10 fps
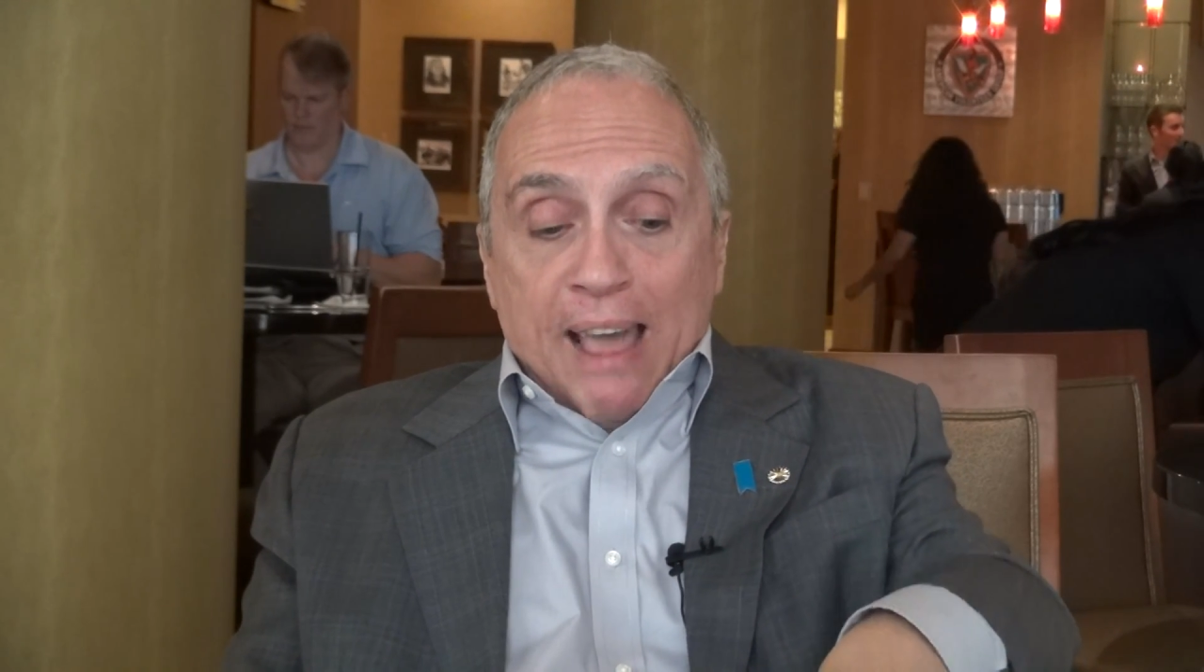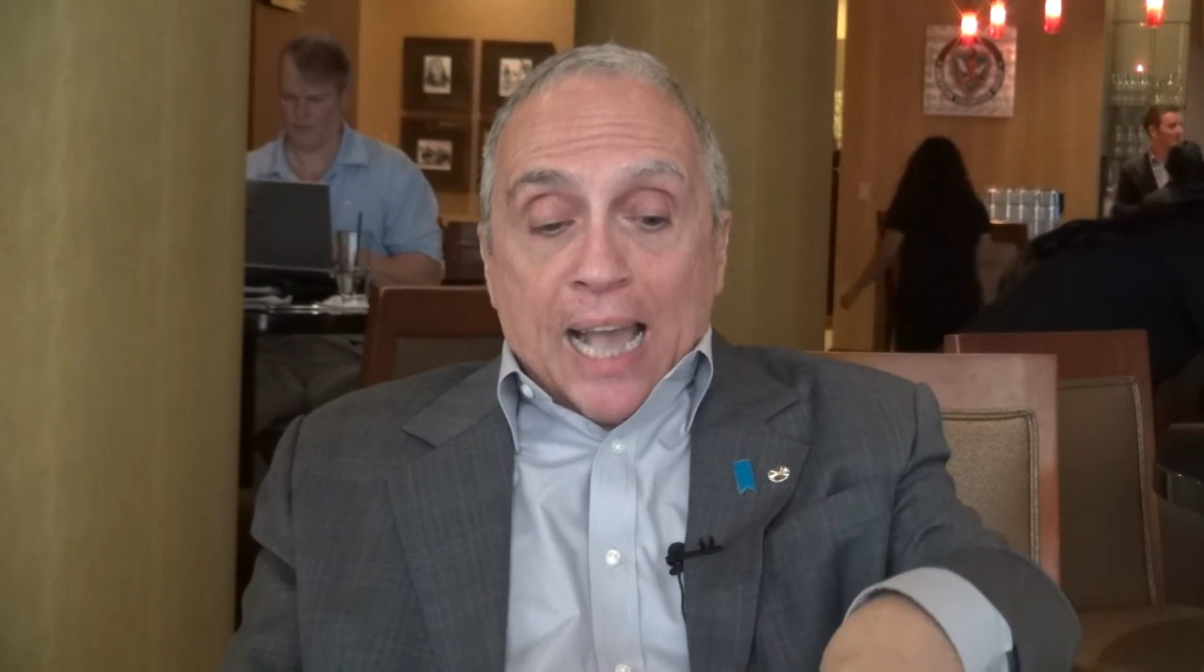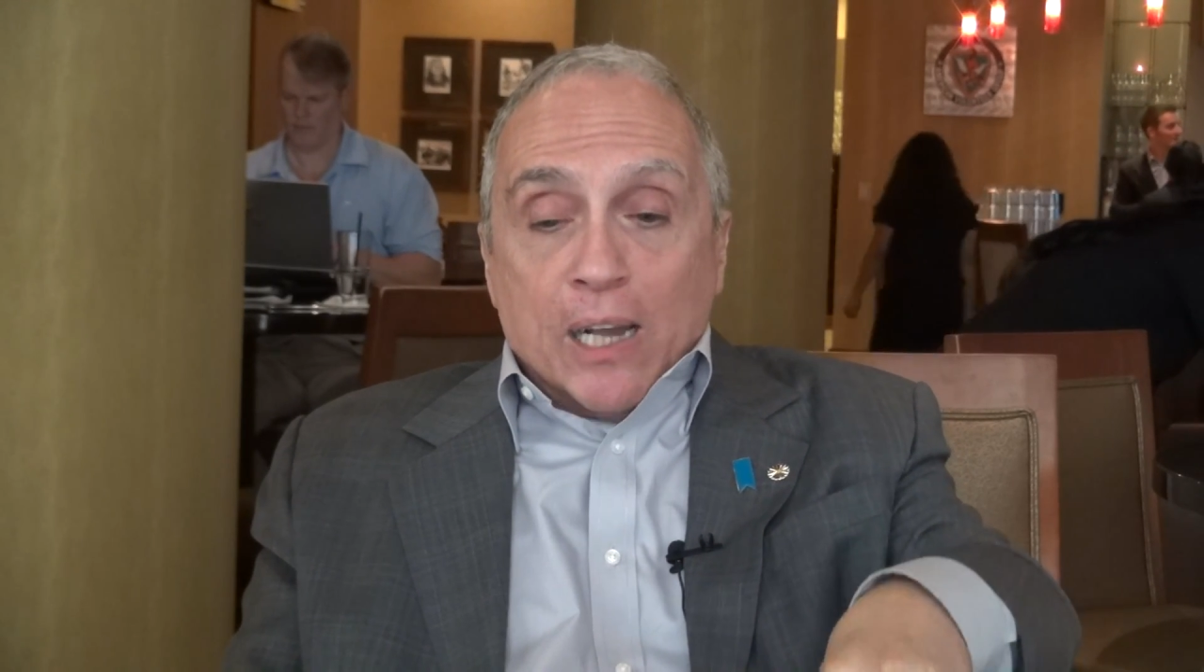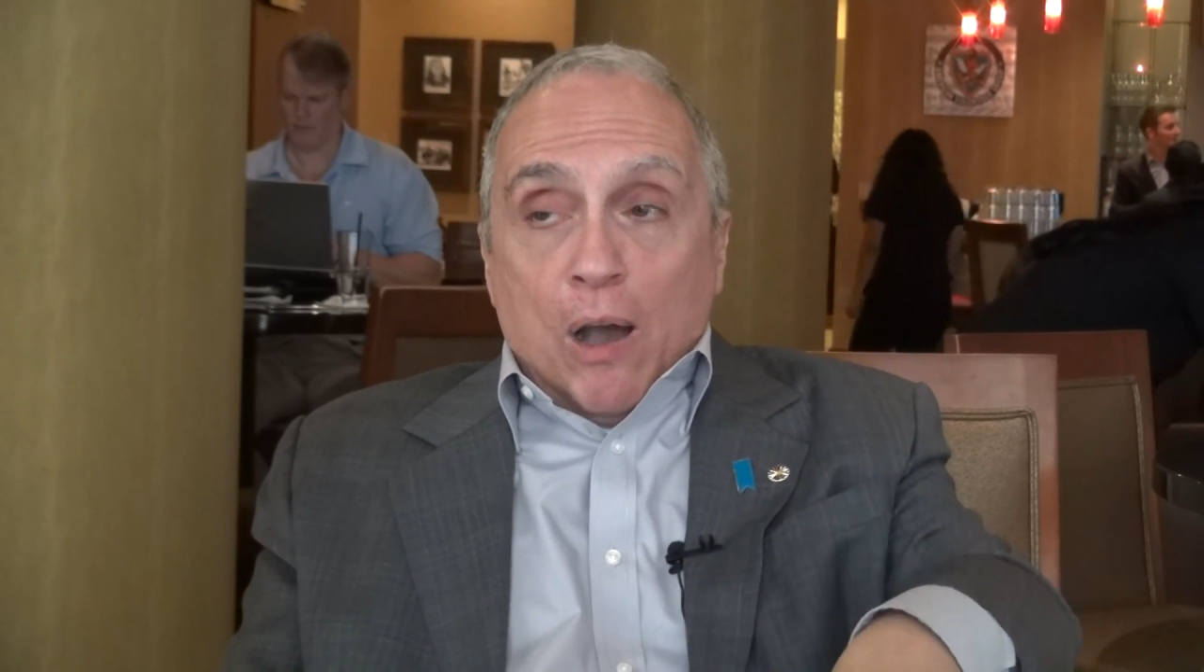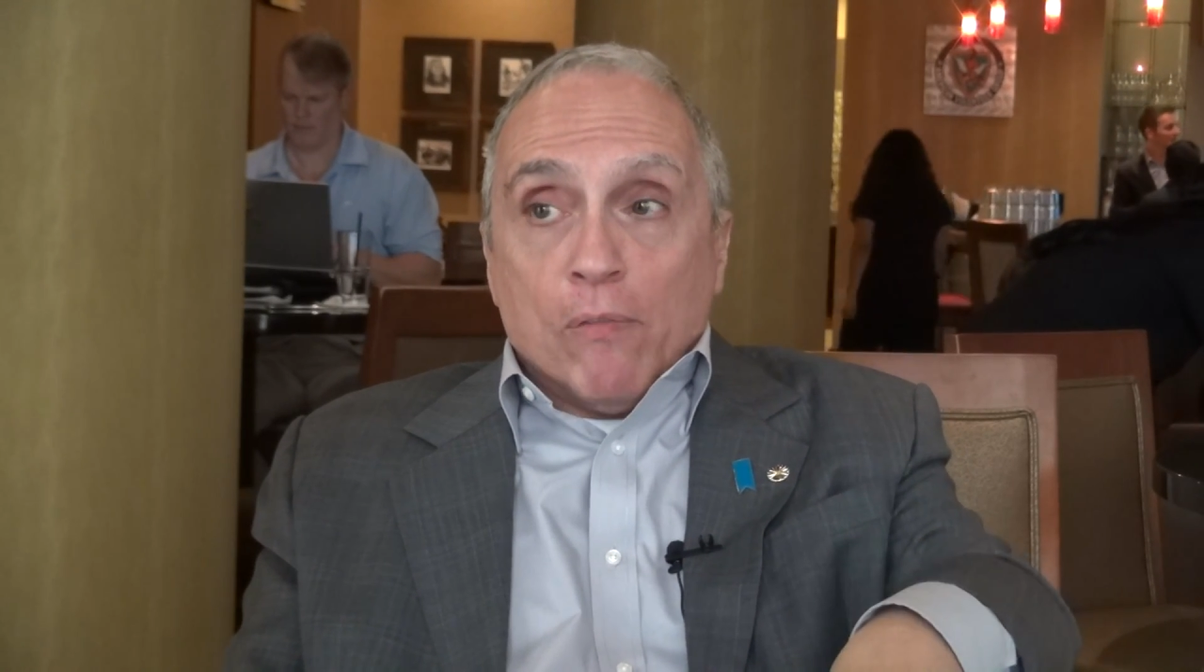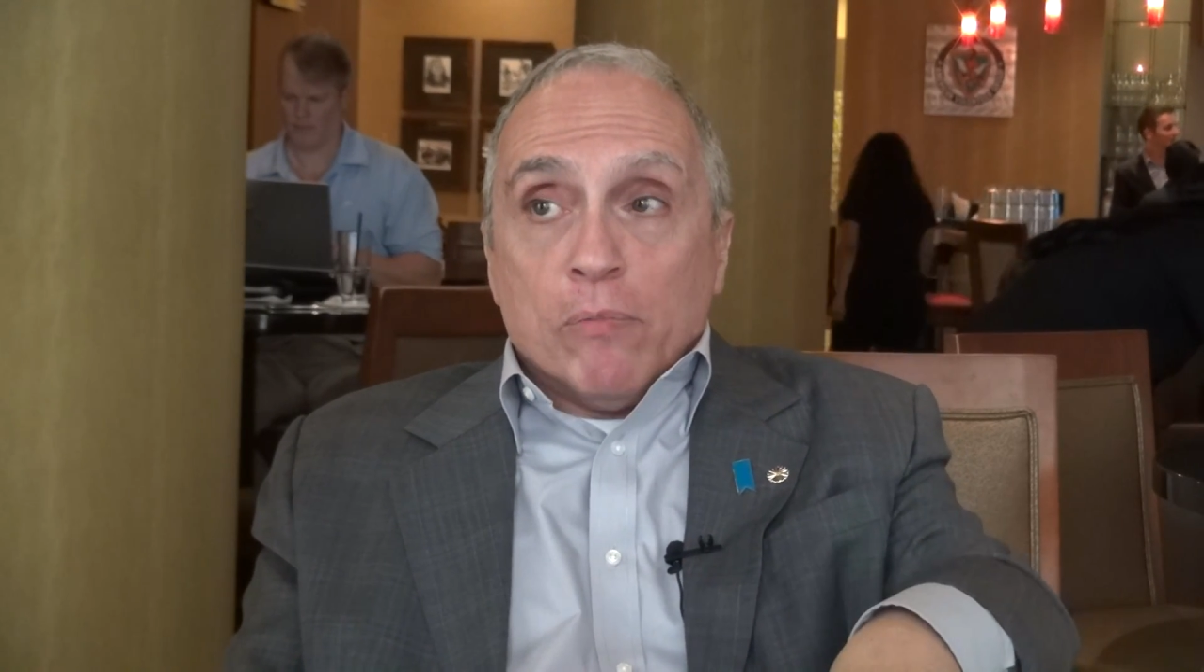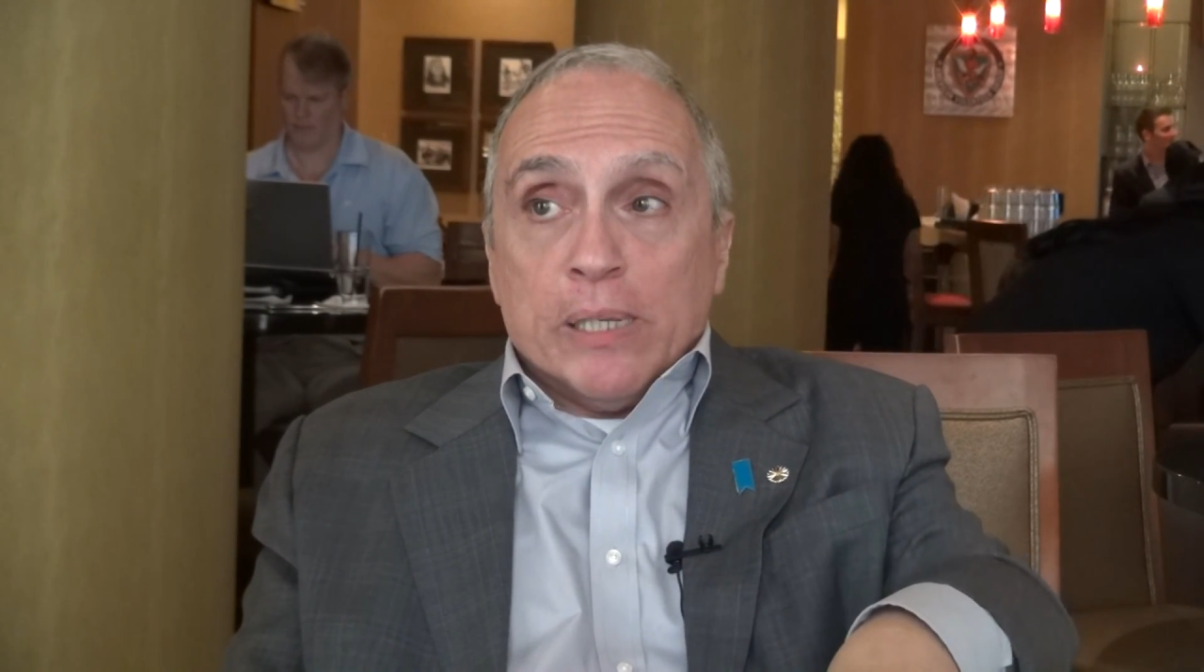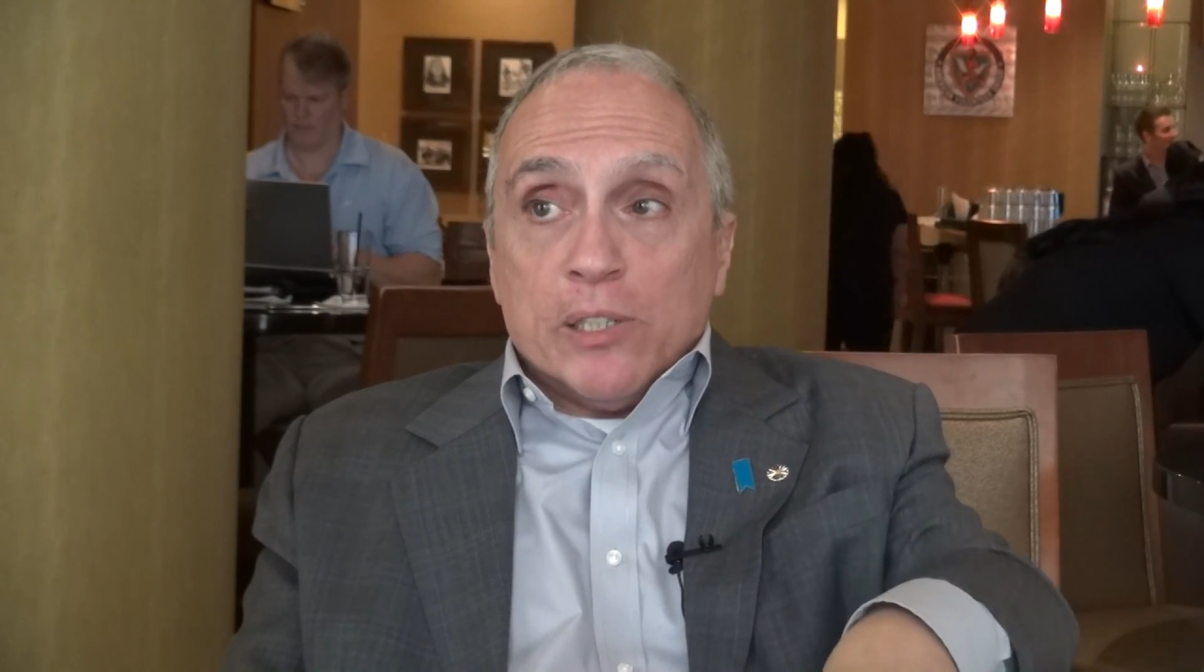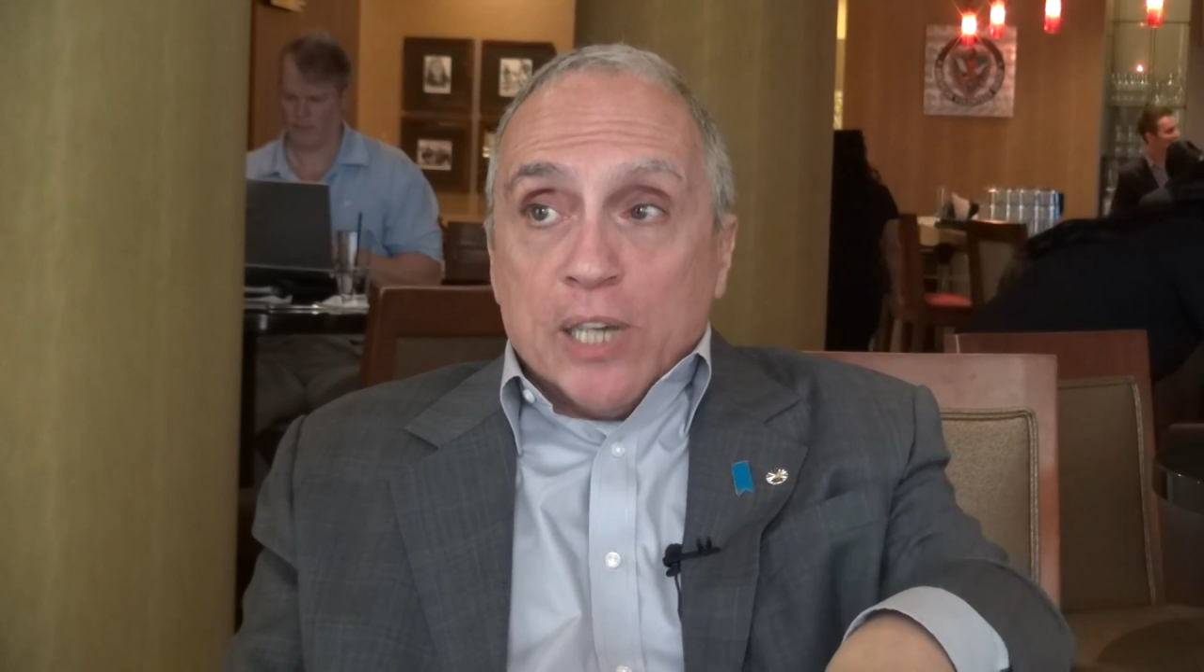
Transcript: that government in